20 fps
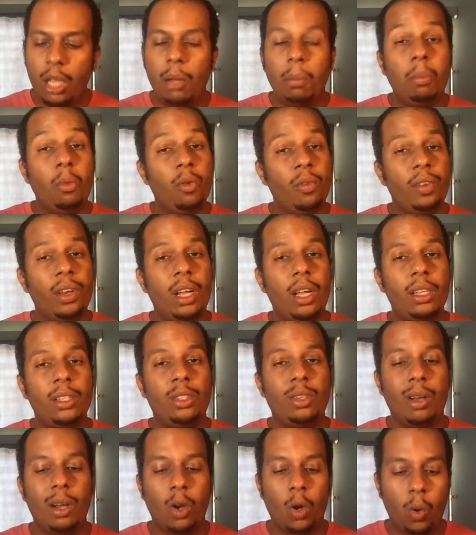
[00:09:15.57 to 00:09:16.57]
Moving on
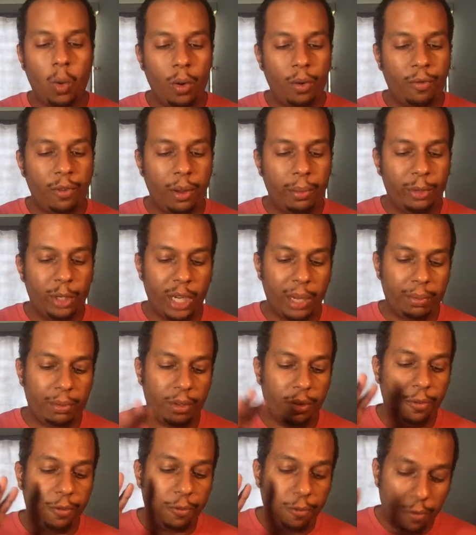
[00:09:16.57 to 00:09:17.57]
to a quote from chapter
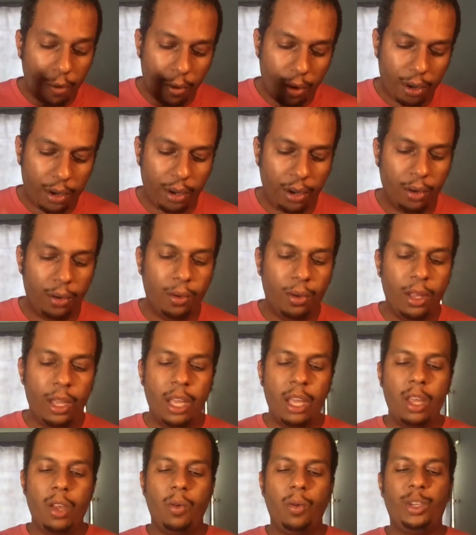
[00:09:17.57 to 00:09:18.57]
4 now,
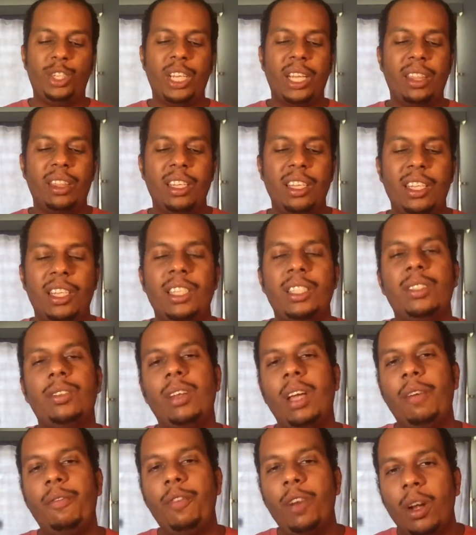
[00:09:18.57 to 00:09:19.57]
which I think is
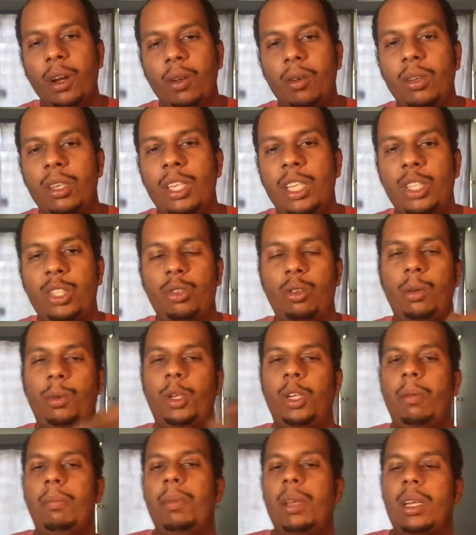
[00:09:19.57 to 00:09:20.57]
a very good
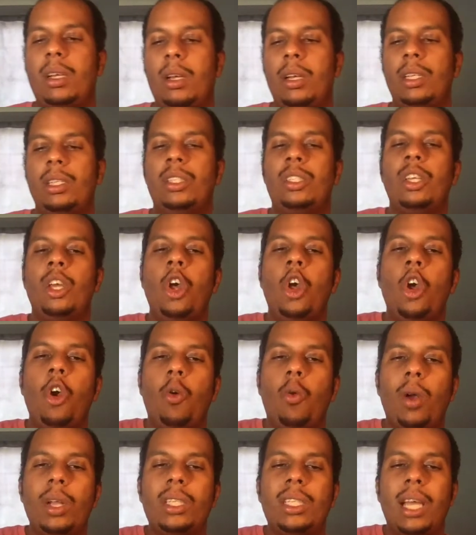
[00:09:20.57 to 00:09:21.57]
description because
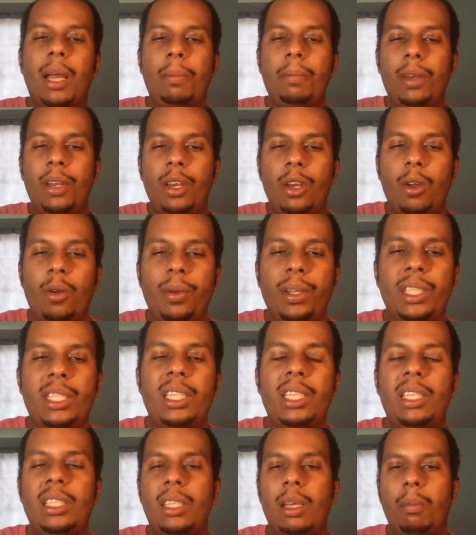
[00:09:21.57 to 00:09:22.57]
What's happening now is
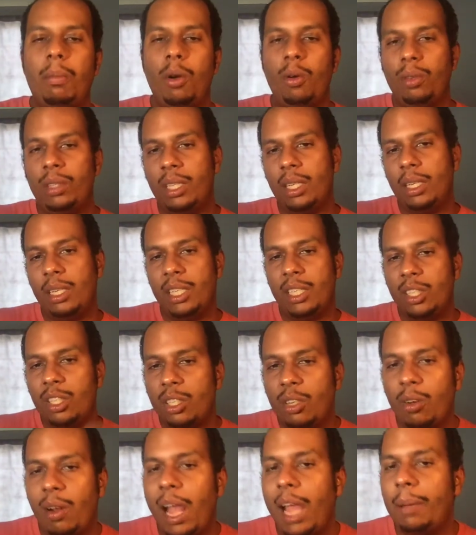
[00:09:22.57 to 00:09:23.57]
he's about to
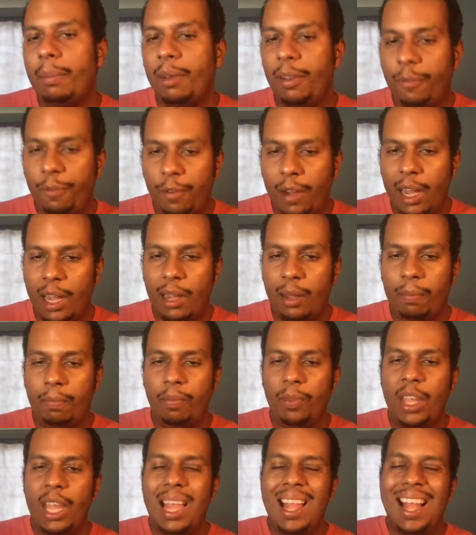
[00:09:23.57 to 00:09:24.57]
describe the farm,
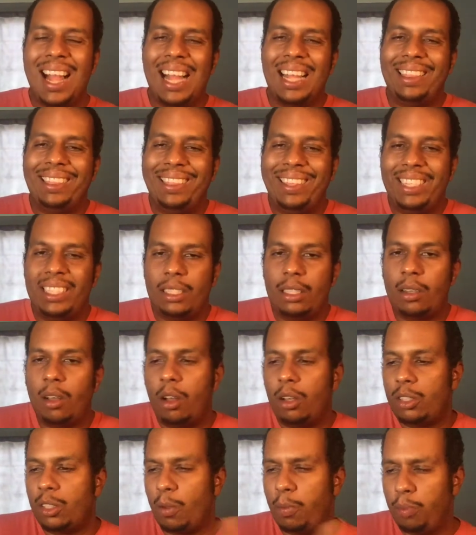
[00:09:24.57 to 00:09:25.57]
and this
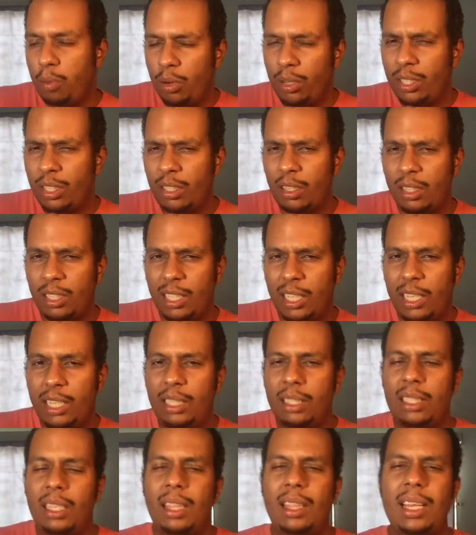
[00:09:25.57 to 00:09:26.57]
also puts us
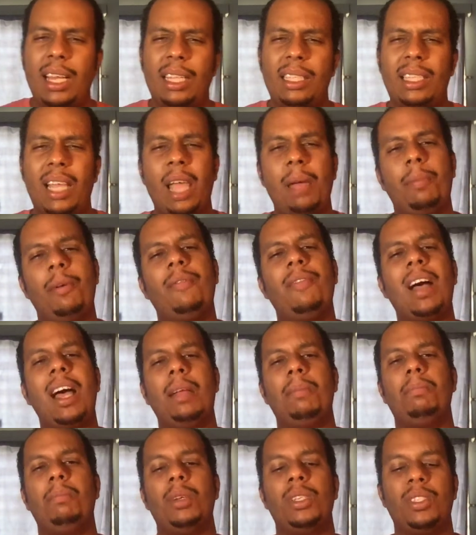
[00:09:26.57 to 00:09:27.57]
into that type of
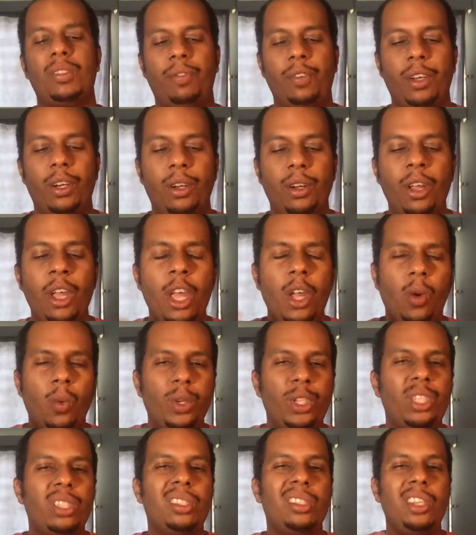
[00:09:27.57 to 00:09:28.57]
atmosphere,
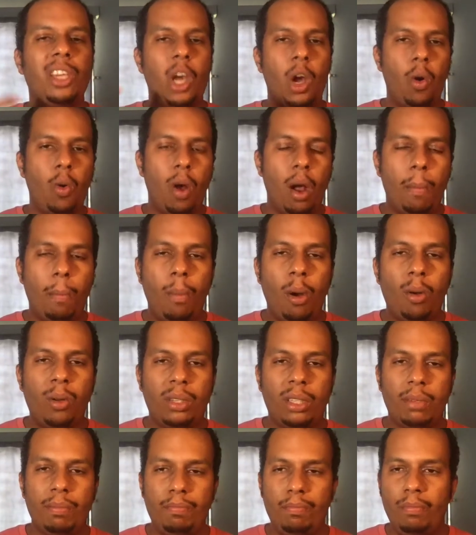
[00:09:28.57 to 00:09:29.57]
which is now about
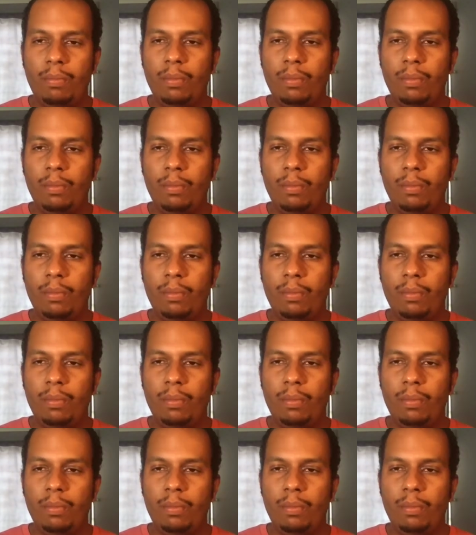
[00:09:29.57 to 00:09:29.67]
to